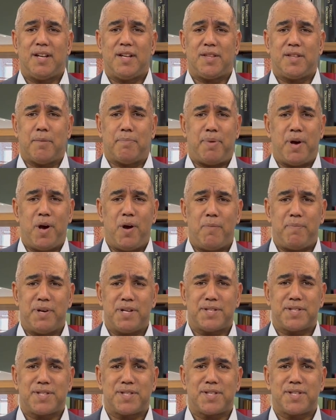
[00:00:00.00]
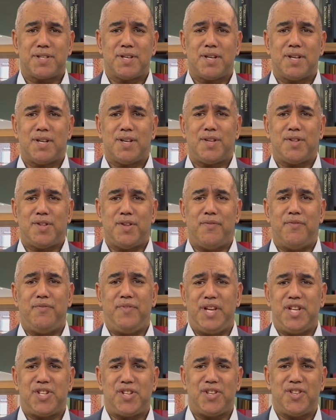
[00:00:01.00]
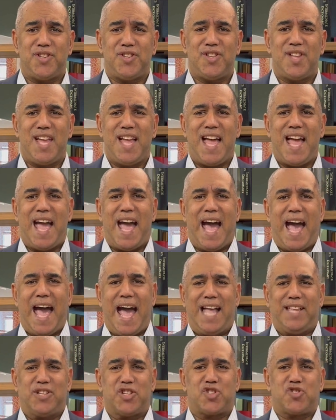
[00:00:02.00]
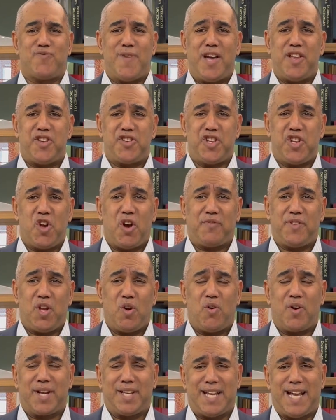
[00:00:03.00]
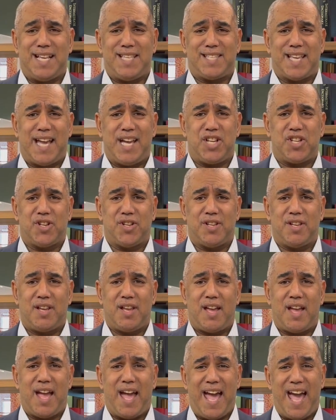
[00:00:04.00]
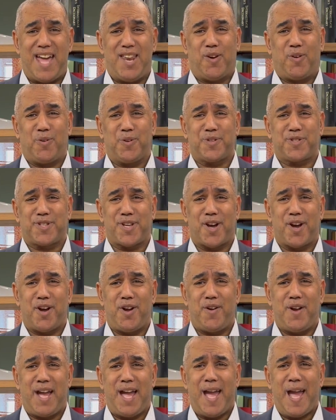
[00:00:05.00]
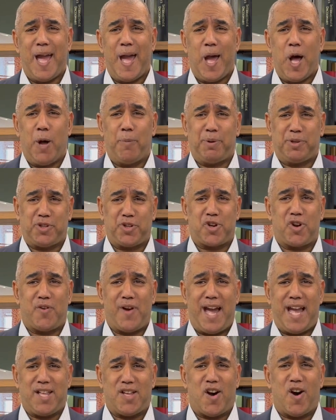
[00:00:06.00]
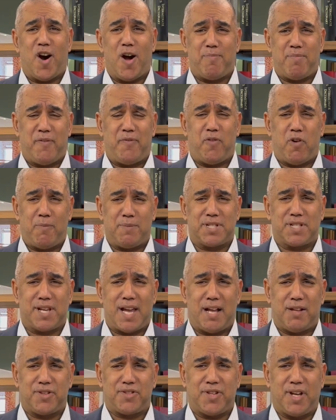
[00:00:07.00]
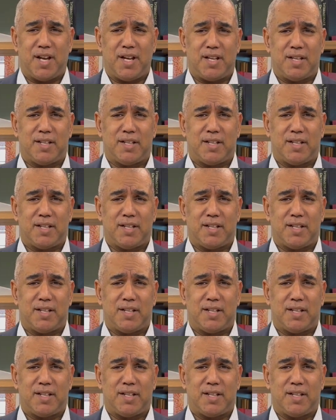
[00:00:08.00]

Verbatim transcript: the purpose, the vision, and the strategy of the organization, and also help it to create a high performance culture.